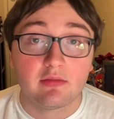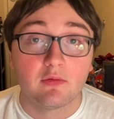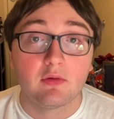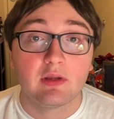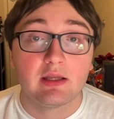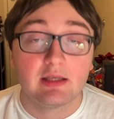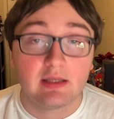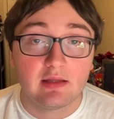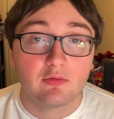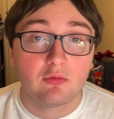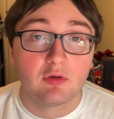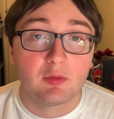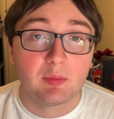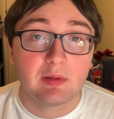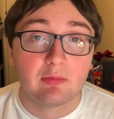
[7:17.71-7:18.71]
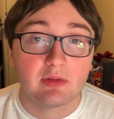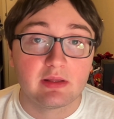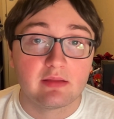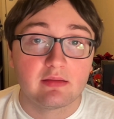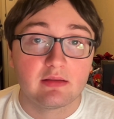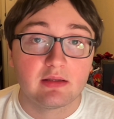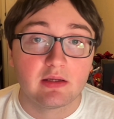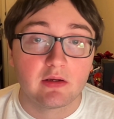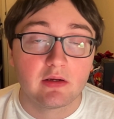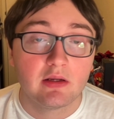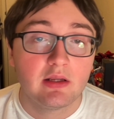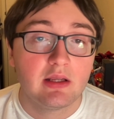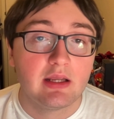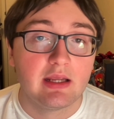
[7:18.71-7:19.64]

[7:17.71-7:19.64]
So it is going to be releasing here.